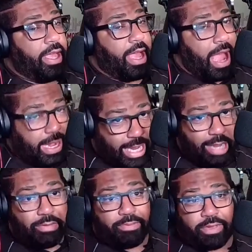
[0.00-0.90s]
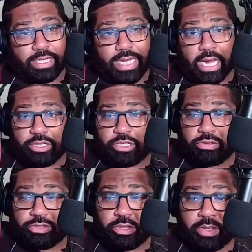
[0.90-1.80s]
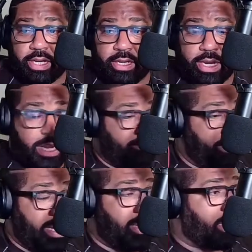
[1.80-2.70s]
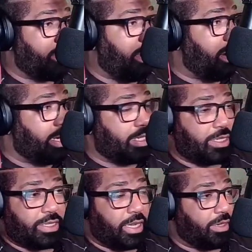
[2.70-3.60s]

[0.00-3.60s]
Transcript: I came up on the talent show circuit, and many other artists,